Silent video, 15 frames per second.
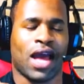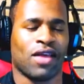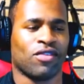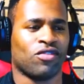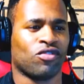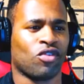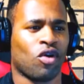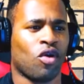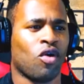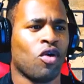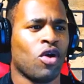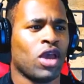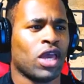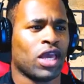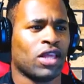And so
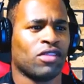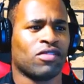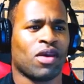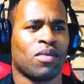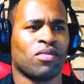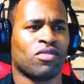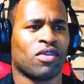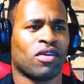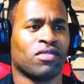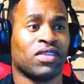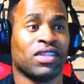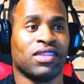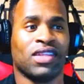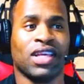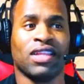in terms of
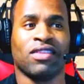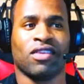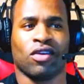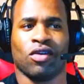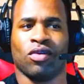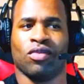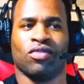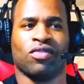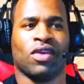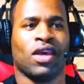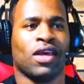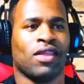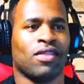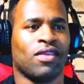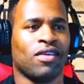the details,
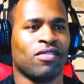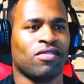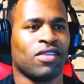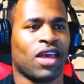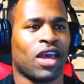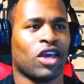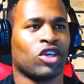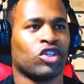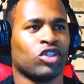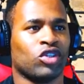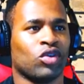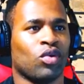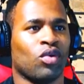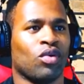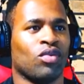this here
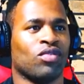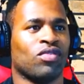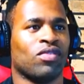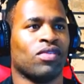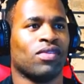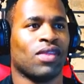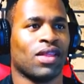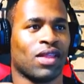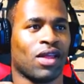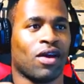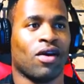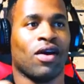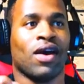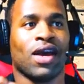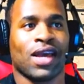shows
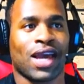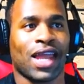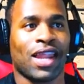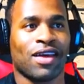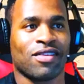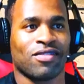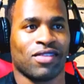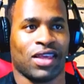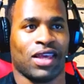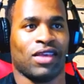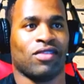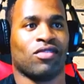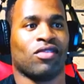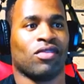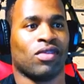the
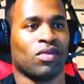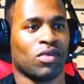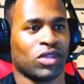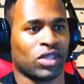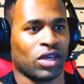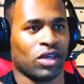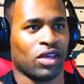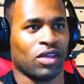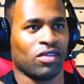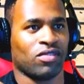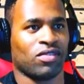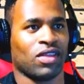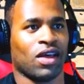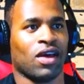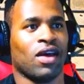galaxies, which
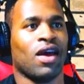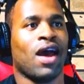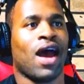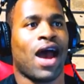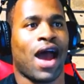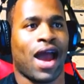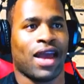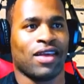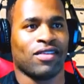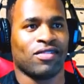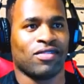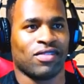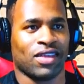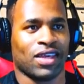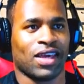is the
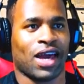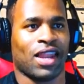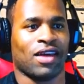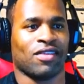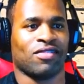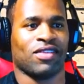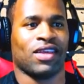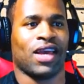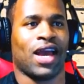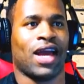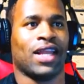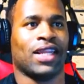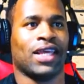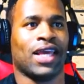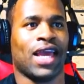IC galaxy
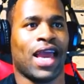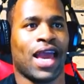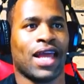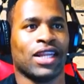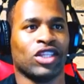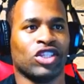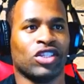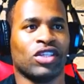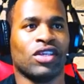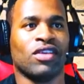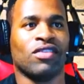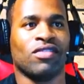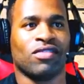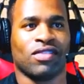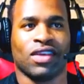and the
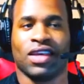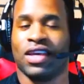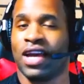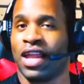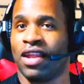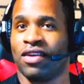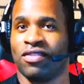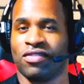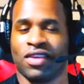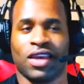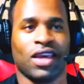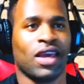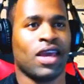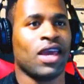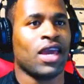NGC
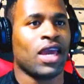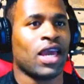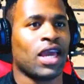galaxy,